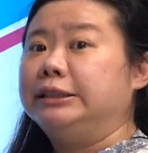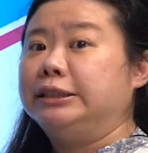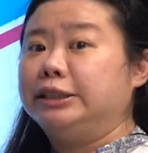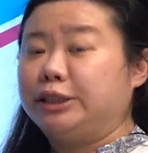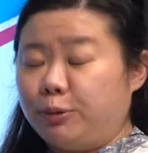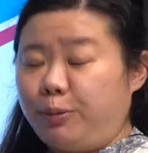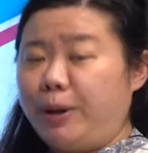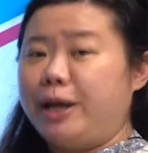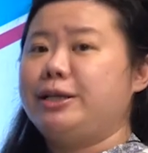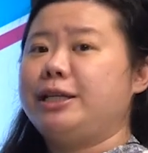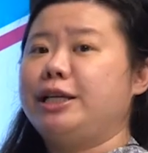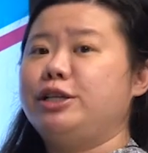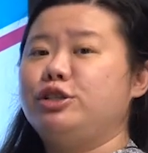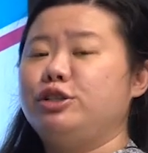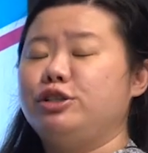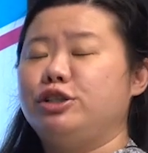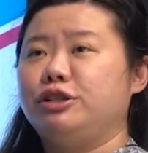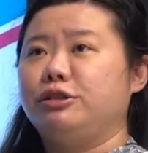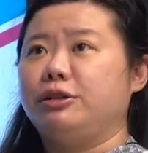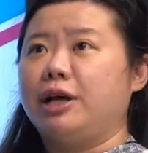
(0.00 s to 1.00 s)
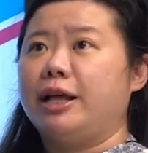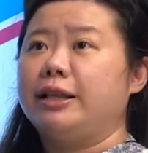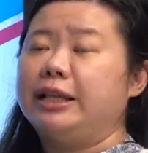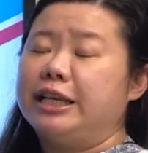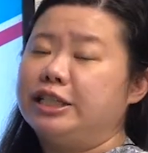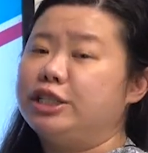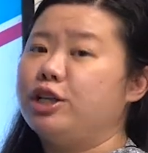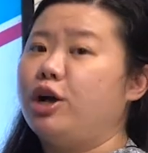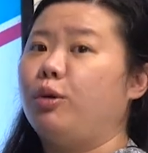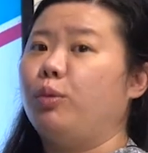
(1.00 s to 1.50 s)
So pay attention to that.
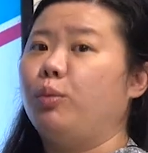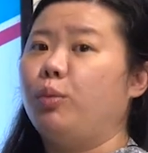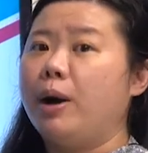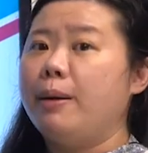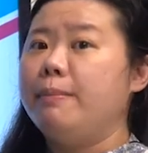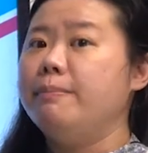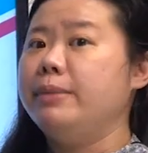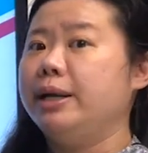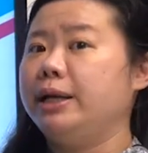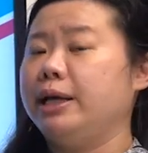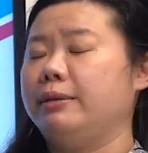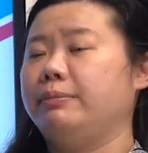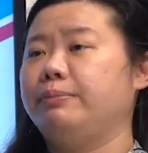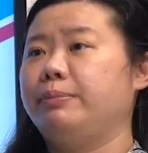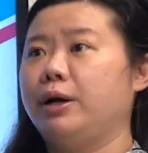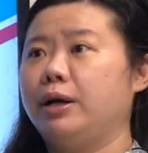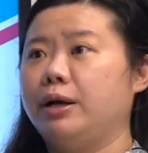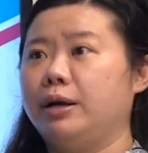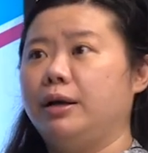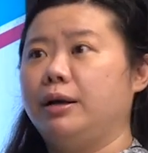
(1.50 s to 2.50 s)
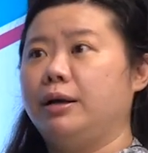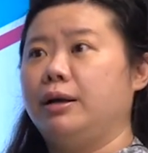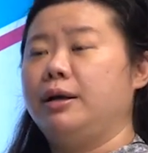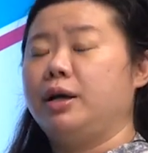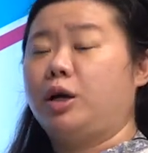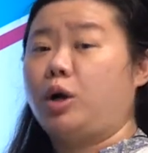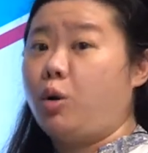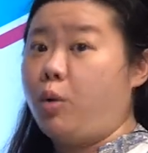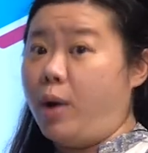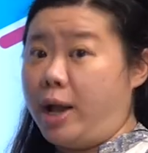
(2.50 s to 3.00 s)
It's not 1 minute per
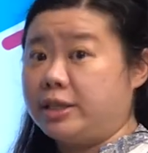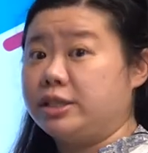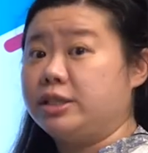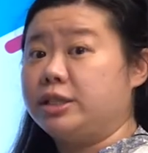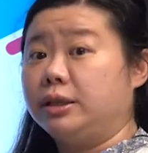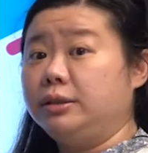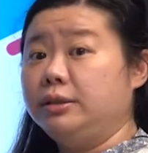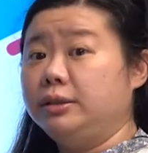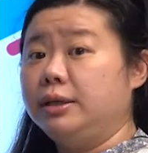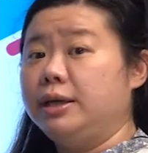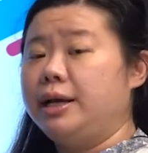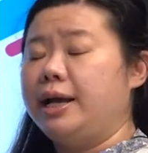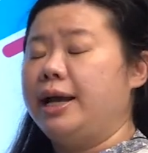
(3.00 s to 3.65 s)
question,